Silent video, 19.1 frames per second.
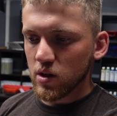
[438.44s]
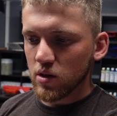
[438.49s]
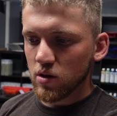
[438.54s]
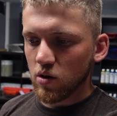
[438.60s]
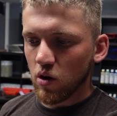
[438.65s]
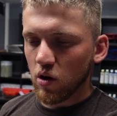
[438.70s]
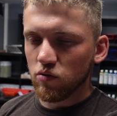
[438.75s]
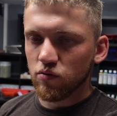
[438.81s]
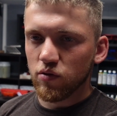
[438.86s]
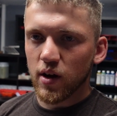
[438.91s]

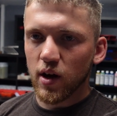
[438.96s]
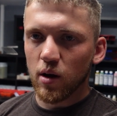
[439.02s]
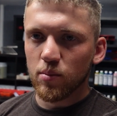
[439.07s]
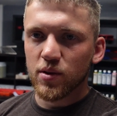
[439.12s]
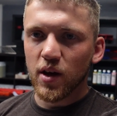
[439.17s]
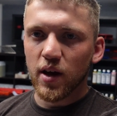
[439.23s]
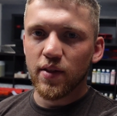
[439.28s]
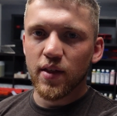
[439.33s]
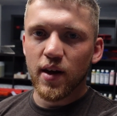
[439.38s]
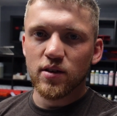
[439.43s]
got to
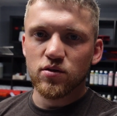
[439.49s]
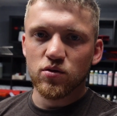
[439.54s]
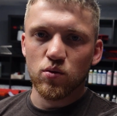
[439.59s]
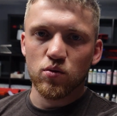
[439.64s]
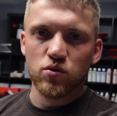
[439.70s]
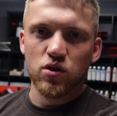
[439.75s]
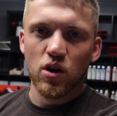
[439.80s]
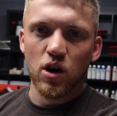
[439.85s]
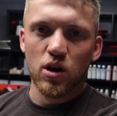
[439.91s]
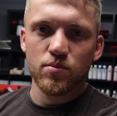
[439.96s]
re-update their sort
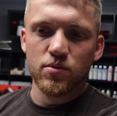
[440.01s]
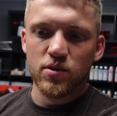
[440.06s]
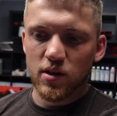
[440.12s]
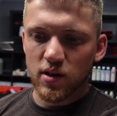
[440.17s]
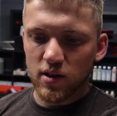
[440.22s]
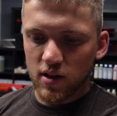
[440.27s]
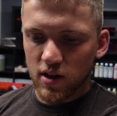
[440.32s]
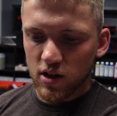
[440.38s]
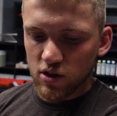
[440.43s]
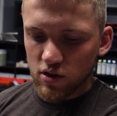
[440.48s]
of terms and
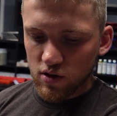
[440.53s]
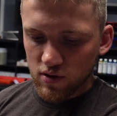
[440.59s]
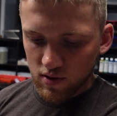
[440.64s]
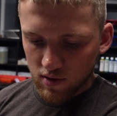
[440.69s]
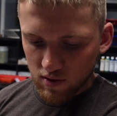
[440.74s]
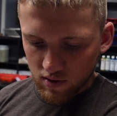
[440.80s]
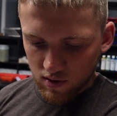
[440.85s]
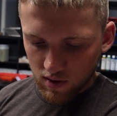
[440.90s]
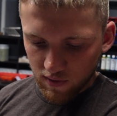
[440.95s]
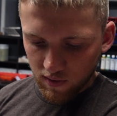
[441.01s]
conditions
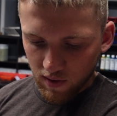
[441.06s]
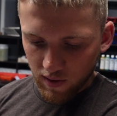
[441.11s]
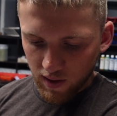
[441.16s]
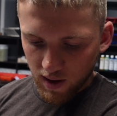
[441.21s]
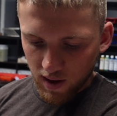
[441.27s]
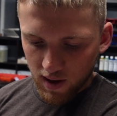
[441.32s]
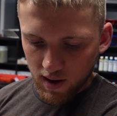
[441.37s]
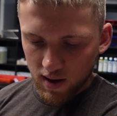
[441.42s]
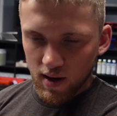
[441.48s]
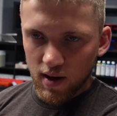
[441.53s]
and stuff like
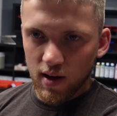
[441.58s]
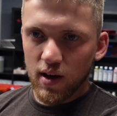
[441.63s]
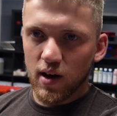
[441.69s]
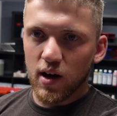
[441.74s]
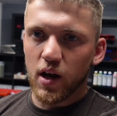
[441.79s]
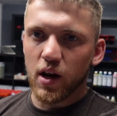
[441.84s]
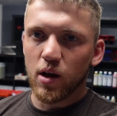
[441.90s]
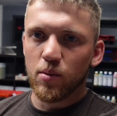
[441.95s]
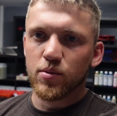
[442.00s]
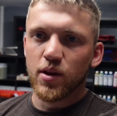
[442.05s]
that,
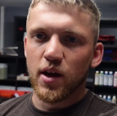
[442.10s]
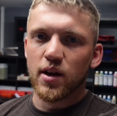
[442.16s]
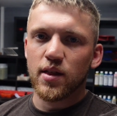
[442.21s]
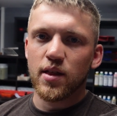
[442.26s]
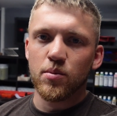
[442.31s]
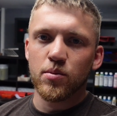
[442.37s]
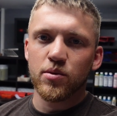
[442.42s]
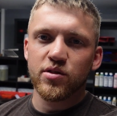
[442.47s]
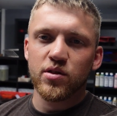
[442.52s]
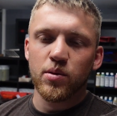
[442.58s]
and update
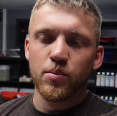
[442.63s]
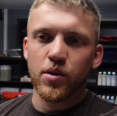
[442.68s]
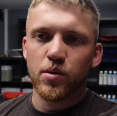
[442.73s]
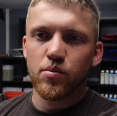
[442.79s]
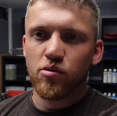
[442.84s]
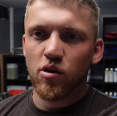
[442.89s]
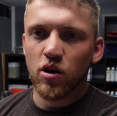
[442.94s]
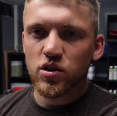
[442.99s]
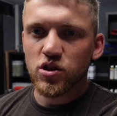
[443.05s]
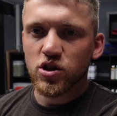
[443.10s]
them with some of the
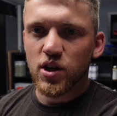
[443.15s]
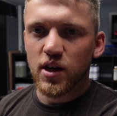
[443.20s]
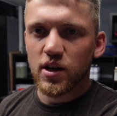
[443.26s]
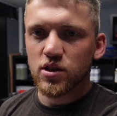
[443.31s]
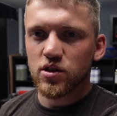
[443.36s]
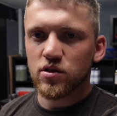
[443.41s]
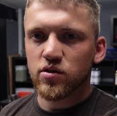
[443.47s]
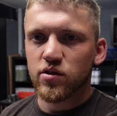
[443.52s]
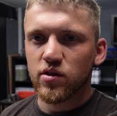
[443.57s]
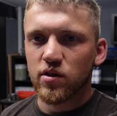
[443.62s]
price
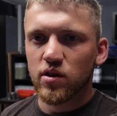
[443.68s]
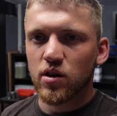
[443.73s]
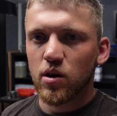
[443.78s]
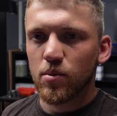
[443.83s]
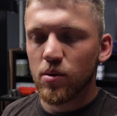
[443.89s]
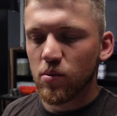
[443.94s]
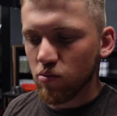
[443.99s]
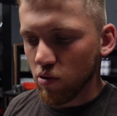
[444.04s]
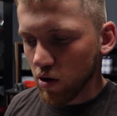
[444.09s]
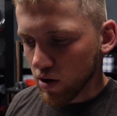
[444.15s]
changes, because there's a
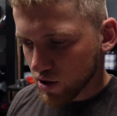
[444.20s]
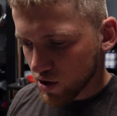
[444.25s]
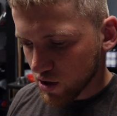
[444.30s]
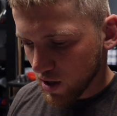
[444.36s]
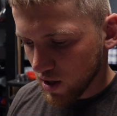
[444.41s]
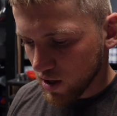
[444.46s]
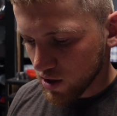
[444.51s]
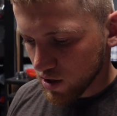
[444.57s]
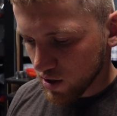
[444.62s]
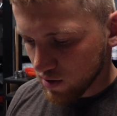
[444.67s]
couple of price
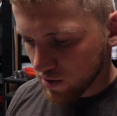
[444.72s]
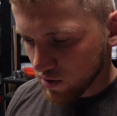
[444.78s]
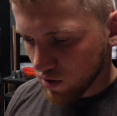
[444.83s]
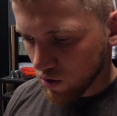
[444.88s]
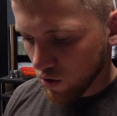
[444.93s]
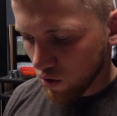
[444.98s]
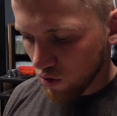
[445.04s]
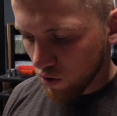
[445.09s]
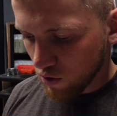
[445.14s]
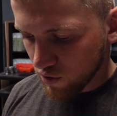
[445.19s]
changes, so I've
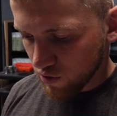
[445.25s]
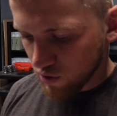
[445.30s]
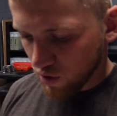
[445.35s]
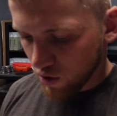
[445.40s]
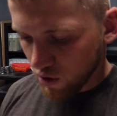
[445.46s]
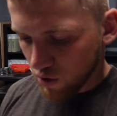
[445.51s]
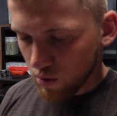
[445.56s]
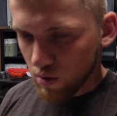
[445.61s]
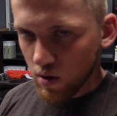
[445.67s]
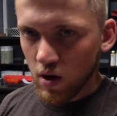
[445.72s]
got a lot to
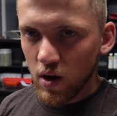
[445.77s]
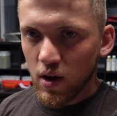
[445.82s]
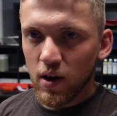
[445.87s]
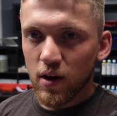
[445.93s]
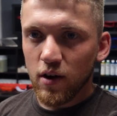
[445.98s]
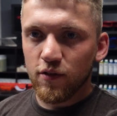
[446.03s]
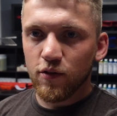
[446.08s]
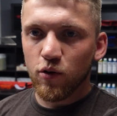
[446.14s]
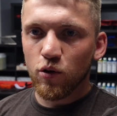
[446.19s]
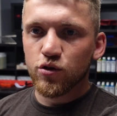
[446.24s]
do.
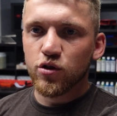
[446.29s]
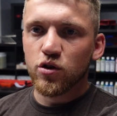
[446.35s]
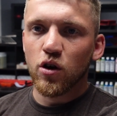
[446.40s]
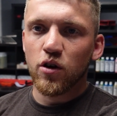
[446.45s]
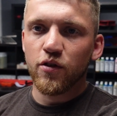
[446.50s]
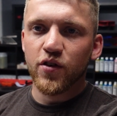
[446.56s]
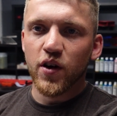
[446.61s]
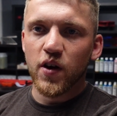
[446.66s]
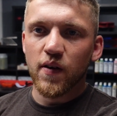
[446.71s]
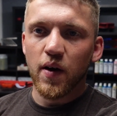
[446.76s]
I've also got
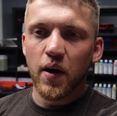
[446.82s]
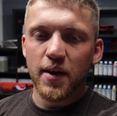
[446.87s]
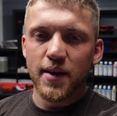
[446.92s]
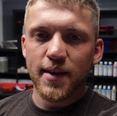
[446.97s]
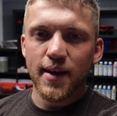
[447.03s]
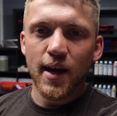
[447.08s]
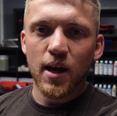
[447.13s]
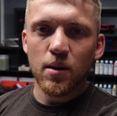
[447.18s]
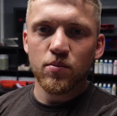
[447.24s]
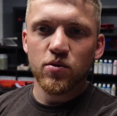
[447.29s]
to figure out a
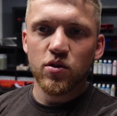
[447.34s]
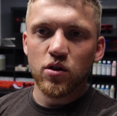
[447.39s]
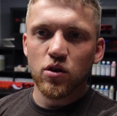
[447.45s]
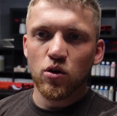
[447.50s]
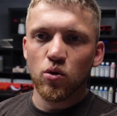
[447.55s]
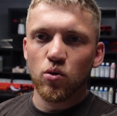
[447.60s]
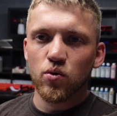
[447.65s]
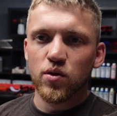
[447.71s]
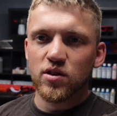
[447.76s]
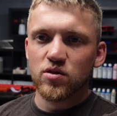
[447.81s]
name to
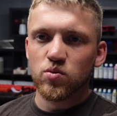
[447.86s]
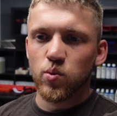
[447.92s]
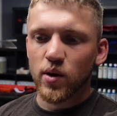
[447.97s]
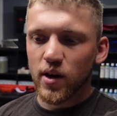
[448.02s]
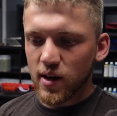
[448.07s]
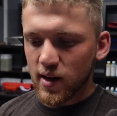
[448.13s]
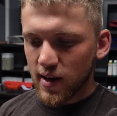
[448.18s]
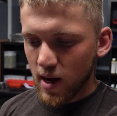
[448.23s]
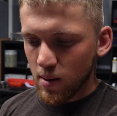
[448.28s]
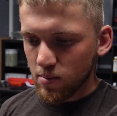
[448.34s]
call this
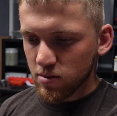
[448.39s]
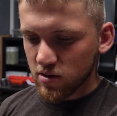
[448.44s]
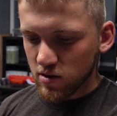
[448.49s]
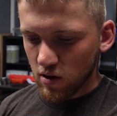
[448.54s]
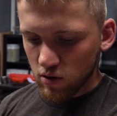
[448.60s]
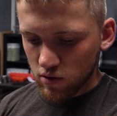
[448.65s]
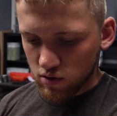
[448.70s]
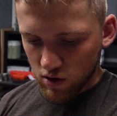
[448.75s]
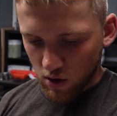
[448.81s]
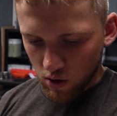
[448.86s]
weekly
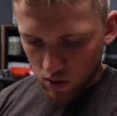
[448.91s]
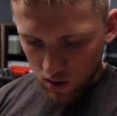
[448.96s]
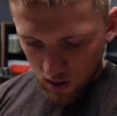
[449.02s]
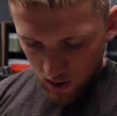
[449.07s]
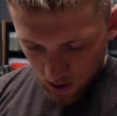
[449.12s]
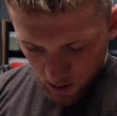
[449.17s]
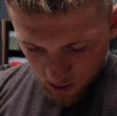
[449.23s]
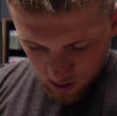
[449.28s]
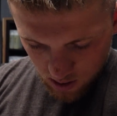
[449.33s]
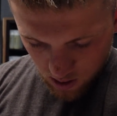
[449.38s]
episode, so
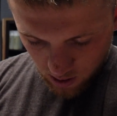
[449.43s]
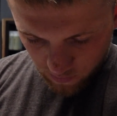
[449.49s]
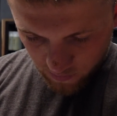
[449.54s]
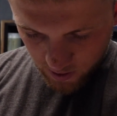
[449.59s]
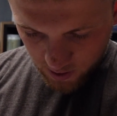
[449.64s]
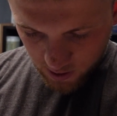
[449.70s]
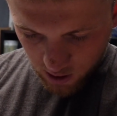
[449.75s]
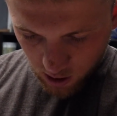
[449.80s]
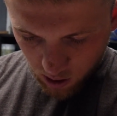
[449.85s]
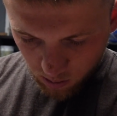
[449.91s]
I've
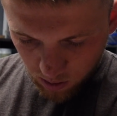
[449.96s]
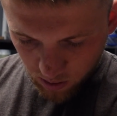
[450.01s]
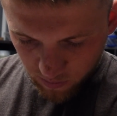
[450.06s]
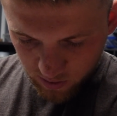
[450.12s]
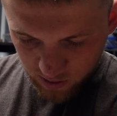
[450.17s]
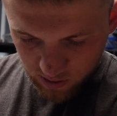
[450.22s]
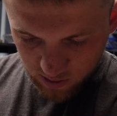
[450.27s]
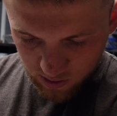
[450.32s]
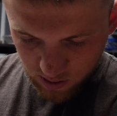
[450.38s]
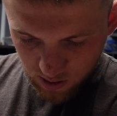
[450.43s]
had a couple of
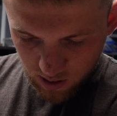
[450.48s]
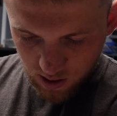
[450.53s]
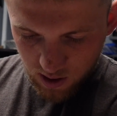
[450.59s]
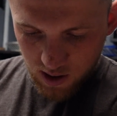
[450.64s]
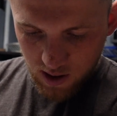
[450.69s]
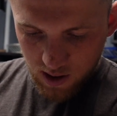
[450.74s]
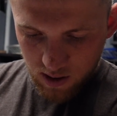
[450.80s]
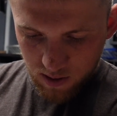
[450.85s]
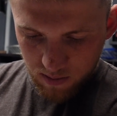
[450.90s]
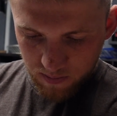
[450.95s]

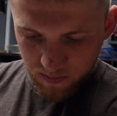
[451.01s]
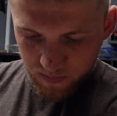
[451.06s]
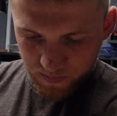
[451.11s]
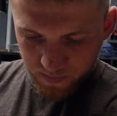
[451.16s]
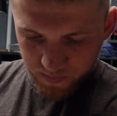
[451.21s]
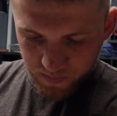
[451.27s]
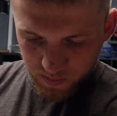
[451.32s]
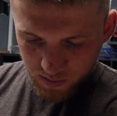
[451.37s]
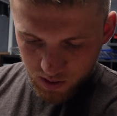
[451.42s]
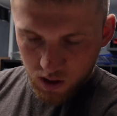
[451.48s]

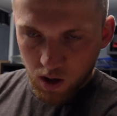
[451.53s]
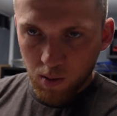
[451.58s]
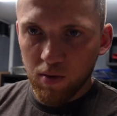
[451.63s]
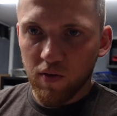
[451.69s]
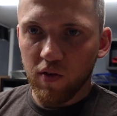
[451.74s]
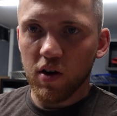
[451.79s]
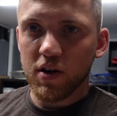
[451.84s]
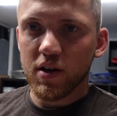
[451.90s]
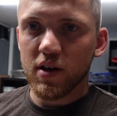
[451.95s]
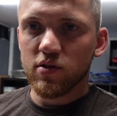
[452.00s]

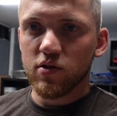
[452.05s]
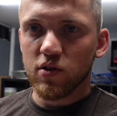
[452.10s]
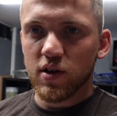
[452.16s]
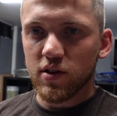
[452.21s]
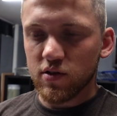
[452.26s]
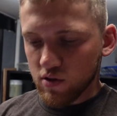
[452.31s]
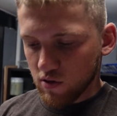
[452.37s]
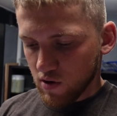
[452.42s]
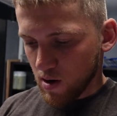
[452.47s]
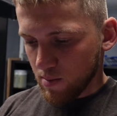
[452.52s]
ideas on
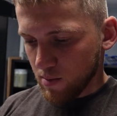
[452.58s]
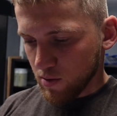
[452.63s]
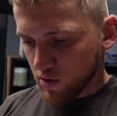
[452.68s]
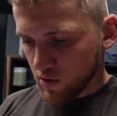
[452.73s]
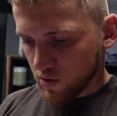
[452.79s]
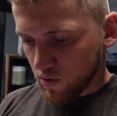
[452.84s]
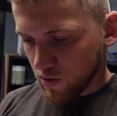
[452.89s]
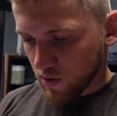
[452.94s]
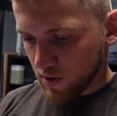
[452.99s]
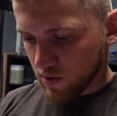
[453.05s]
Instagram. I'm
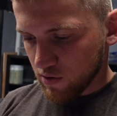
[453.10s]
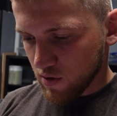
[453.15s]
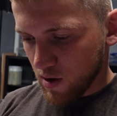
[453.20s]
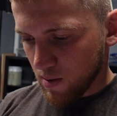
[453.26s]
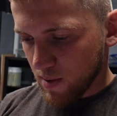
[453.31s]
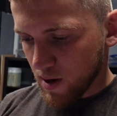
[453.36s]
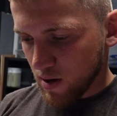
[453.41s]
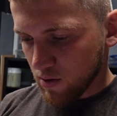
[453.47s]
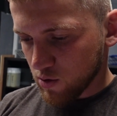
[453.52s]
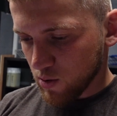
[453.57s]
just on
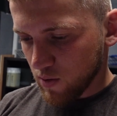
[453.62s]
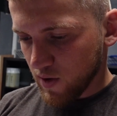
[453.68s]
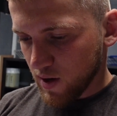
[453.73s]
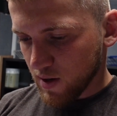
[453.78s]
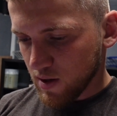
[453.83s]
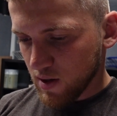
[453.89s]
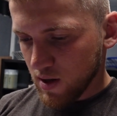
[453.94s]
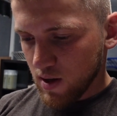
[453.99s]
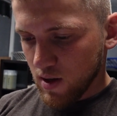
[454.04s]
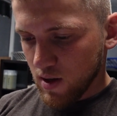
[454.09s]
Instagram now, so